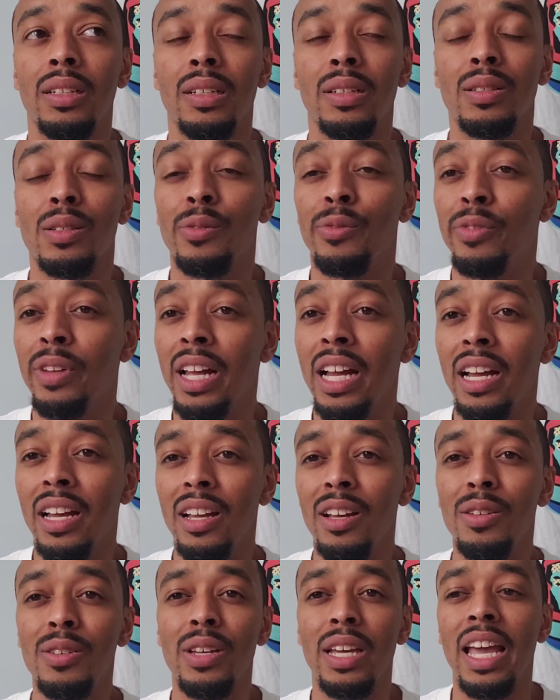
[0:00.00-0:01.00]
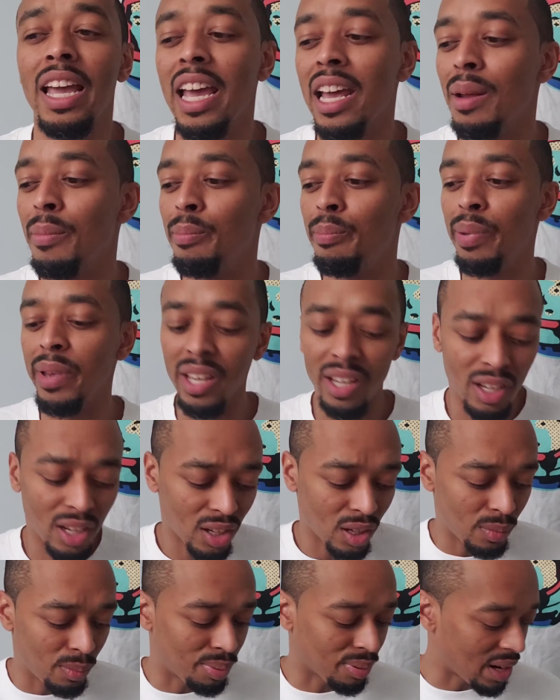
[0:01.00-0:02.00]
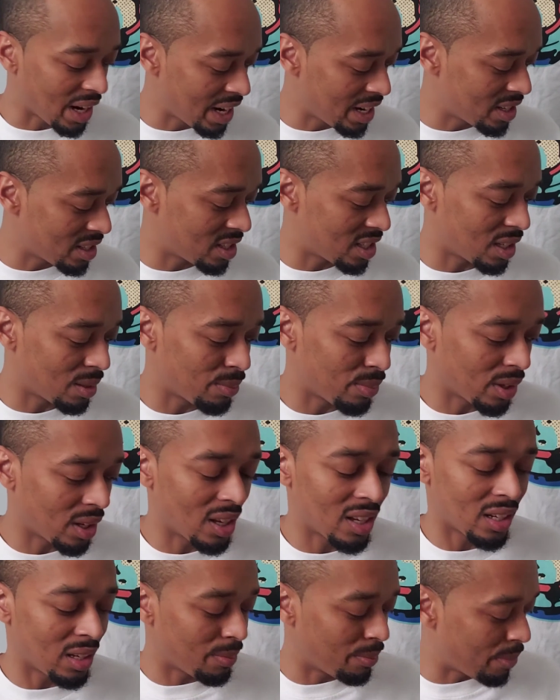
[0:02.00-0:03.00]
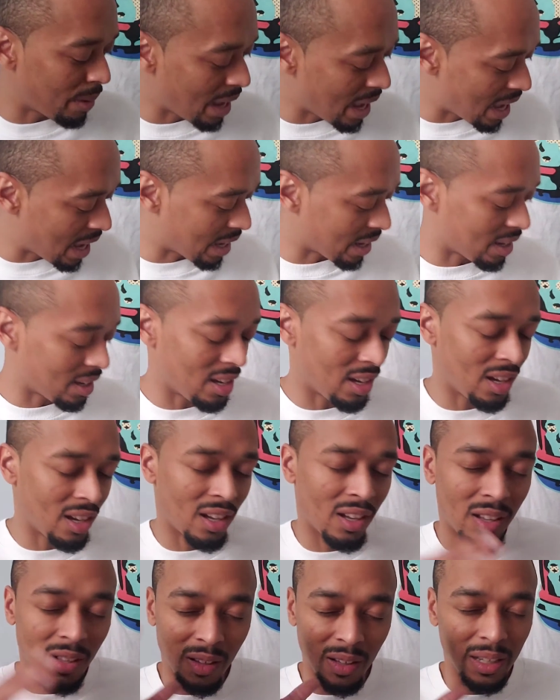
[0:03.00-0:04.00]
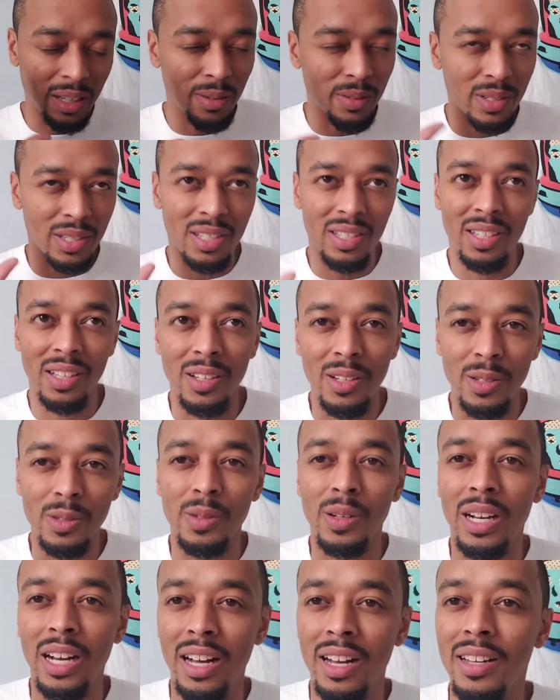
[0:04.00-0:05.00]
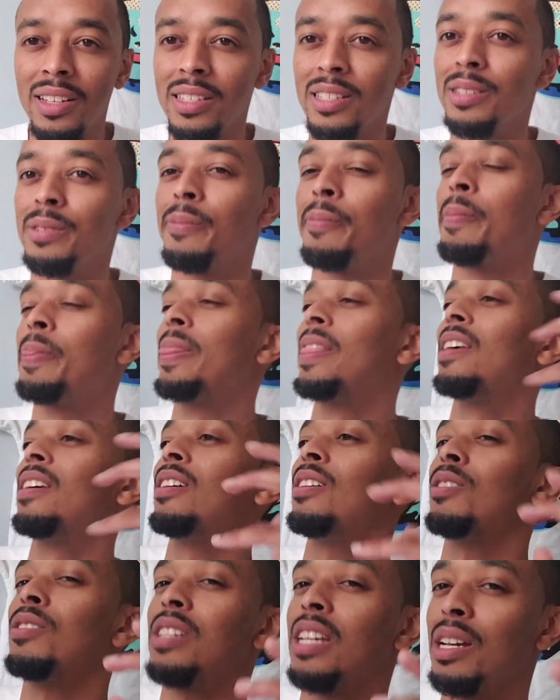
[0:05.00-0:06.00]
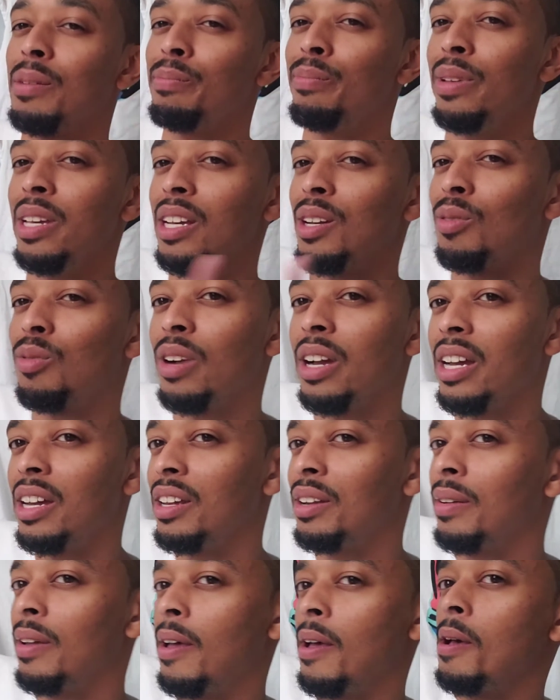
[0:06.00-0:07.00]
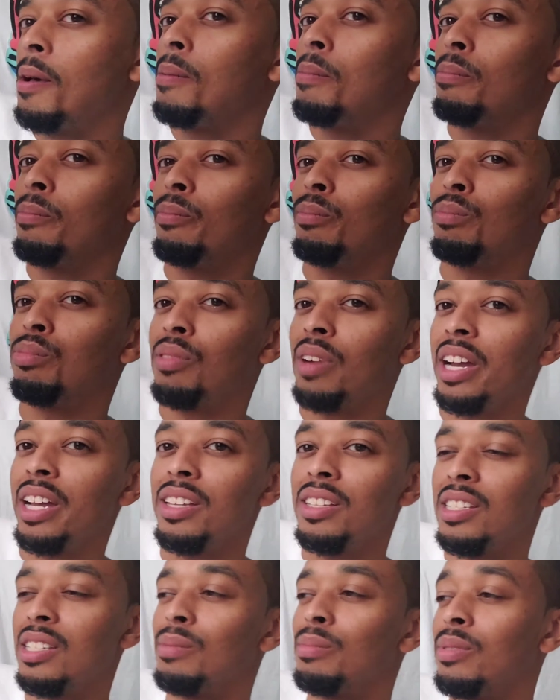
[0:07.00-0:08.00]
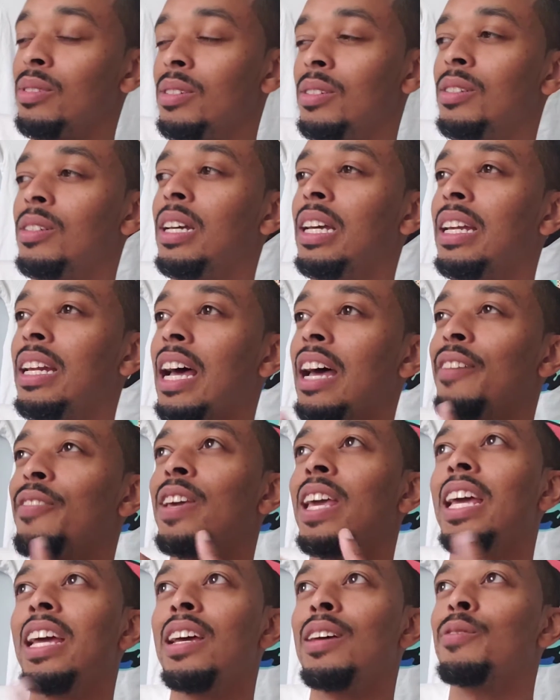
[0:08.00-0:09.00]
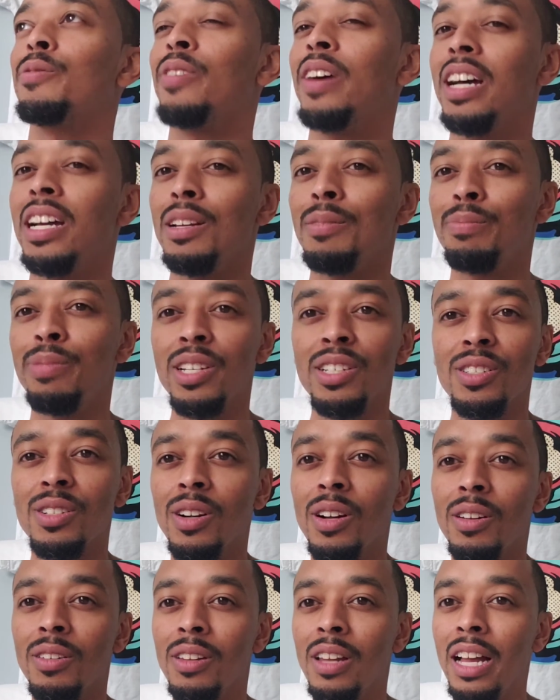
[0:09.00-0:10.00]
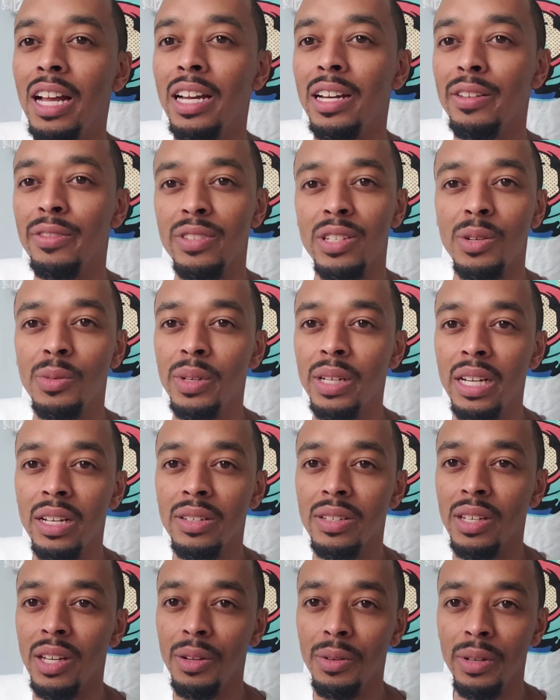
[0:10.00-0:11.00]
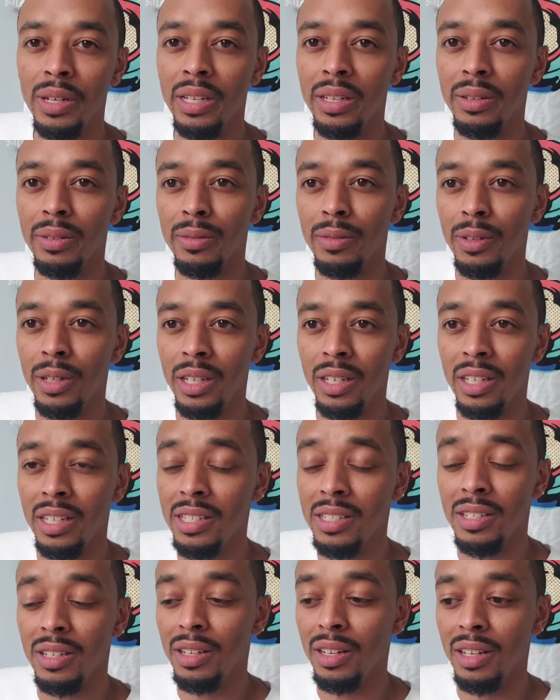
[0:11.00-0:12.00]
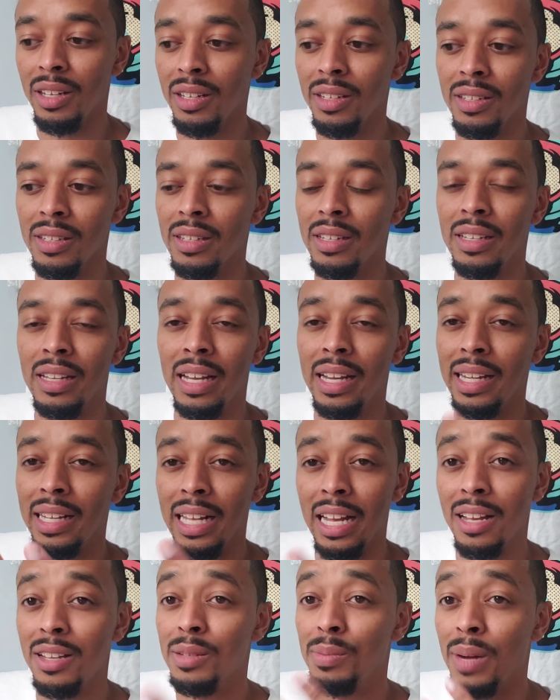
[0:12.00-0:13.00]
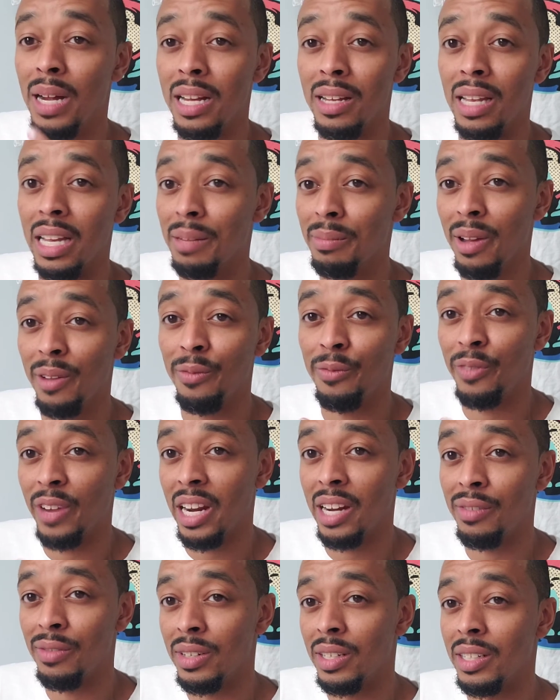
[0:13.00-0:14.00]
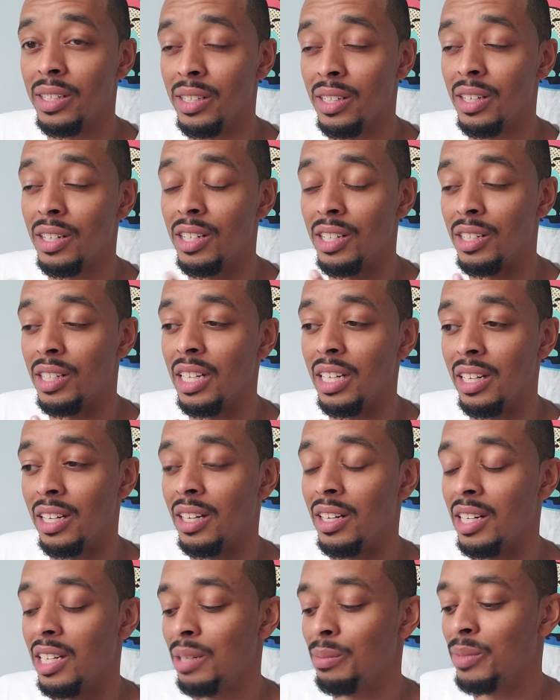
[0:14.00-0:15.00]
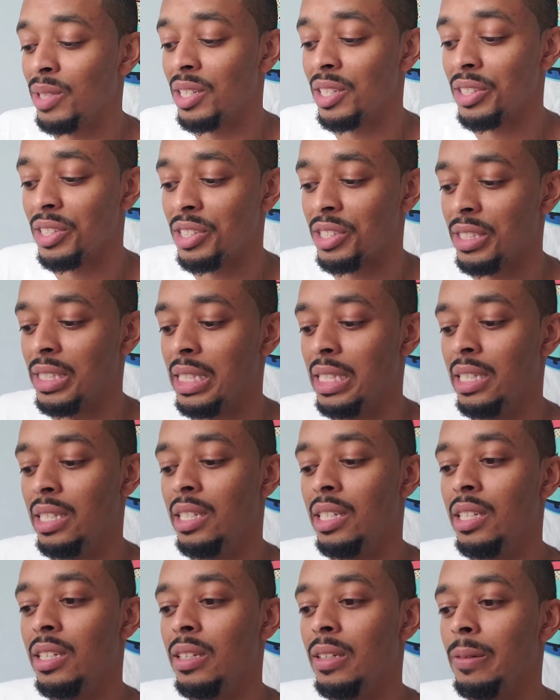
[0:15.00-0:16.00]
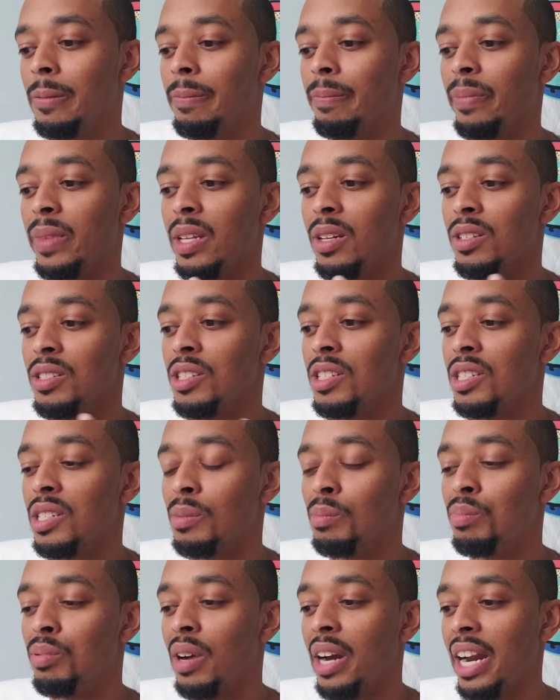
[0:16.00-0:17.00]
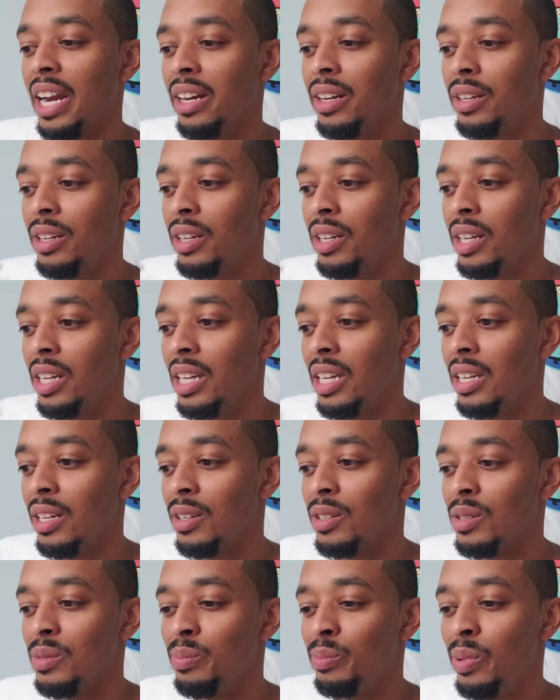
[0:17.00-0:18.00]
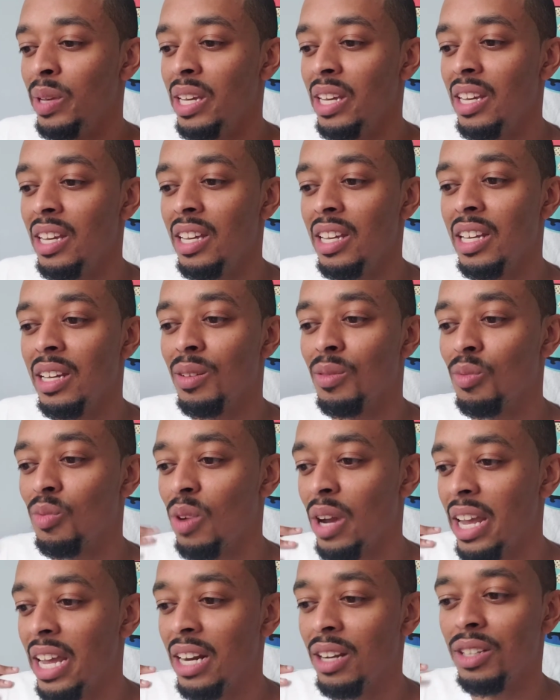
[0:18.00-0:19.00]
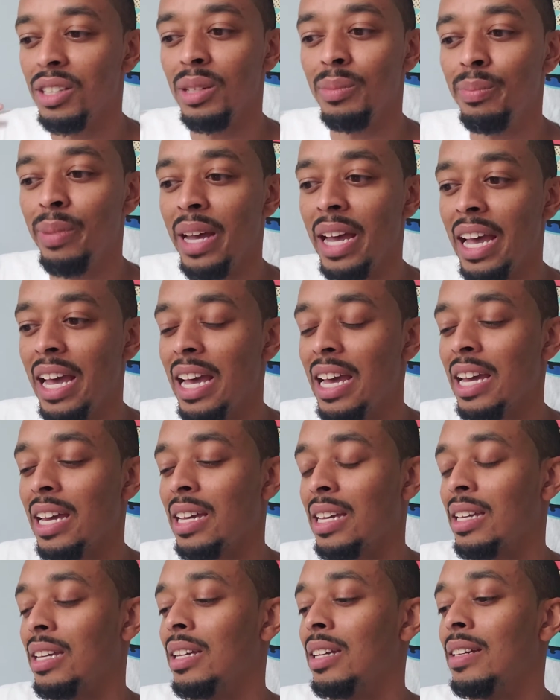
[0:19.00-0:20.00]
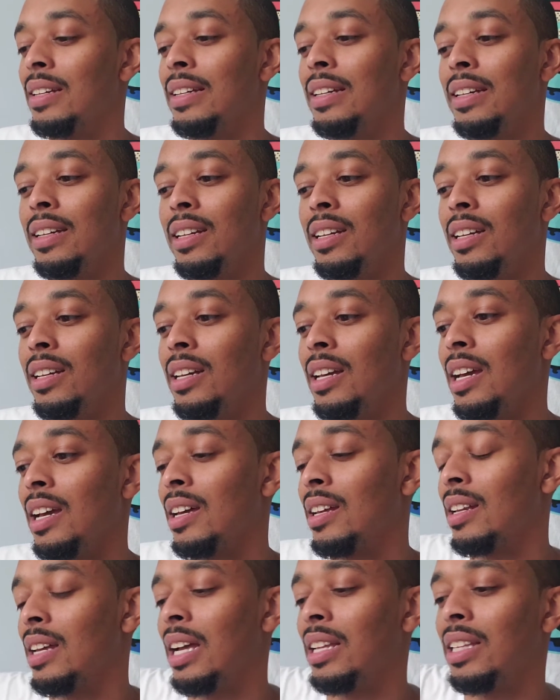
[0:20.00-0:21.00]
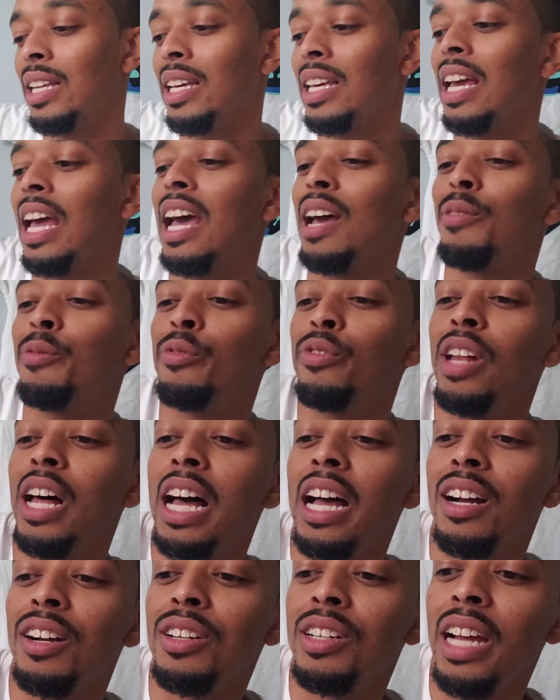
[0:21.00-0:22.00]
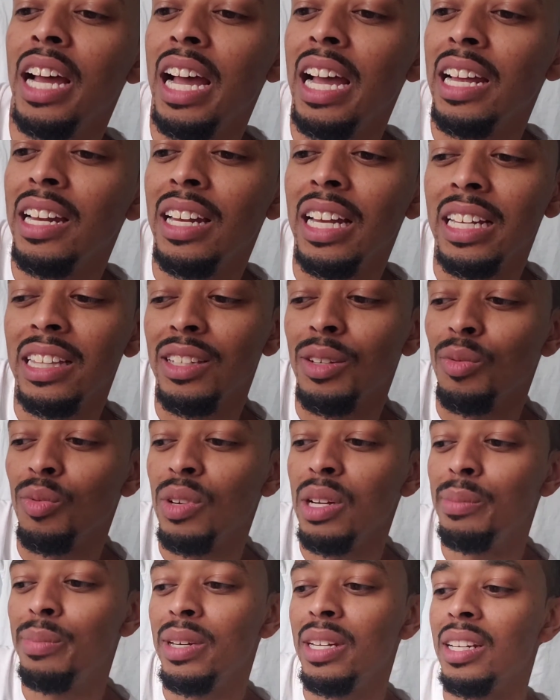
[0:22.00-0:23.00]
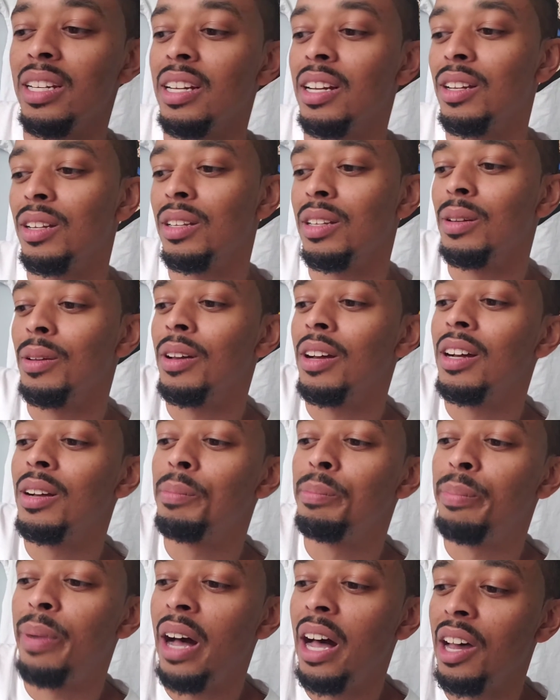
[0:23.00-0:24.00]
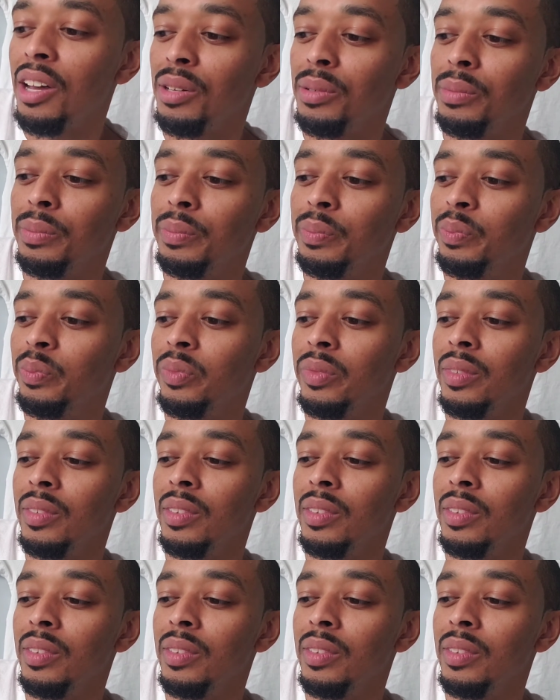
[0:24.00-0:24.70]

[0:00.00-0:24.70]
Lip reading: It was it had a big old brain symbol on the back. Oh, it was so awesome. It was like a big red brain symbol, and I can't find a picture online of someone else owning one of these hoodies. Like, that was probably like my favorite N.E.R.D N.E.R.D merch. It was just a brain hoodie. It was big and red on the back. I think it had FlyOrDie, like the ribbon on the bottom.